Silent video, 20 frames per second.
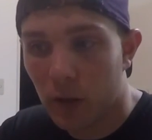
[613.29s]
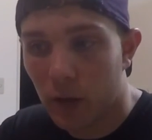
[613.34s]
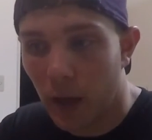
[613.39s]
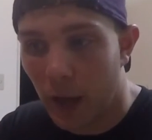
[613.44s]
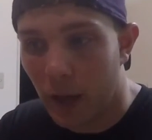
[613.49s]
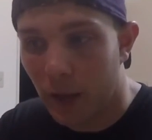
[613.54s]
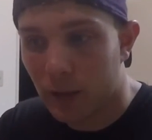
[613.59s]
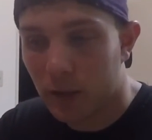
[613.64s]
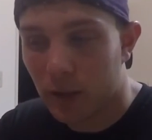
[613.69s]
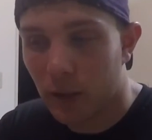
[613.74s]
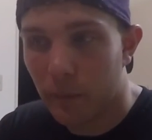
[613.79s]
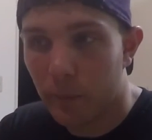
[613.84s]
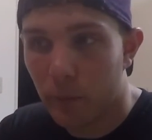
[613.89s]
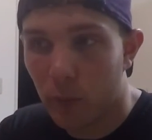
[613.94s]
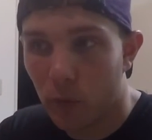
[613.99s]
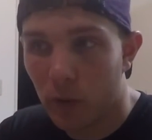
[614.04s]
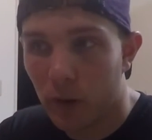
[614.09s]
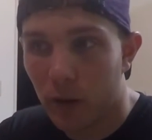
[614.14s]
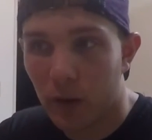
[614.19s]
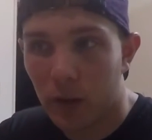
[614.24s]
at some
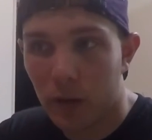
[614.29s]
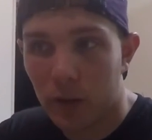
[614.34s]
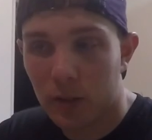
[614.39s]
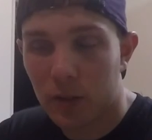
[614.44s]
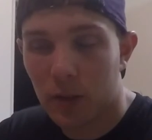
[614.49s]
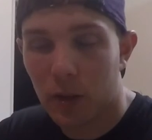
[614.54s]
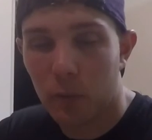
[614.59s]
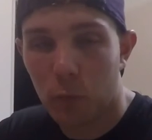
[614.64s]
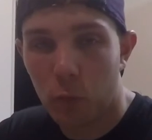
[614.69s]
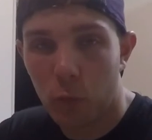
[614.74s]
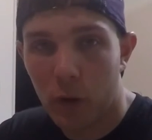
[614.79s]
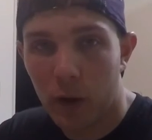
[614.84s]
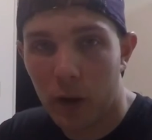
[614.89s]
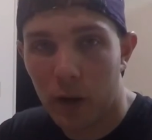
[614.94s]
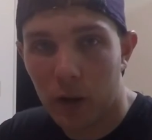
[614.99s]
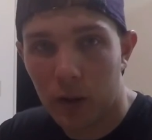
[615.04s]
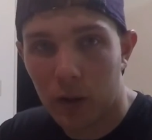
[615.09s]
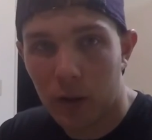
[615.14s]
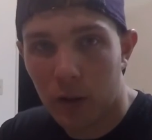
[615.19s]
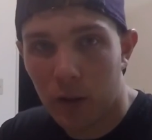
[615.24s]
point in some
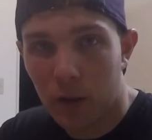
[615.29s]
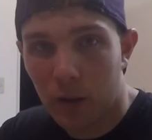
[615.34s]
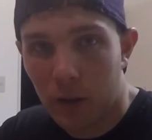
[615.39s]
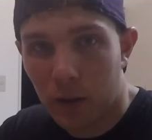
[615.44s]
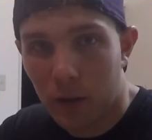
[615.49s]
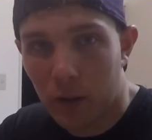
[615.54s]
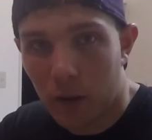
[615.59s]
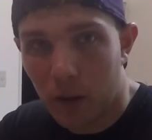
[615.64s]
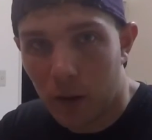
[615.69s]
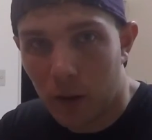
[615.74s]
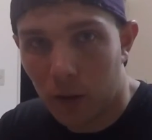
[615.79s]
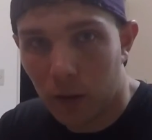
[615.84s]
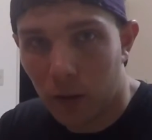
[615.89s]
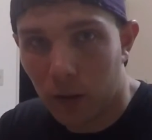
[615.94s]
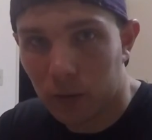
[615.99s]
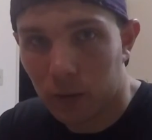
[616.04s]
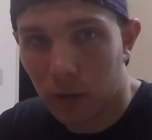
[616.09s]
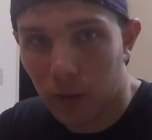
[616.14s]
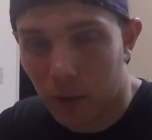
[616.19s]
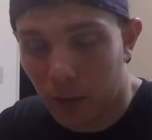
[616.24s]
way
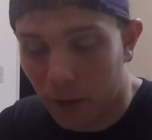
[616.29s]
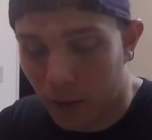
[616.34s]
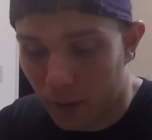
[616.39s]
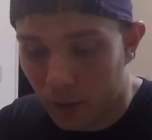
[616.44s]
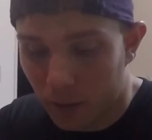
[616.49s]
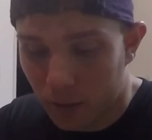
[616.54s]
along the line.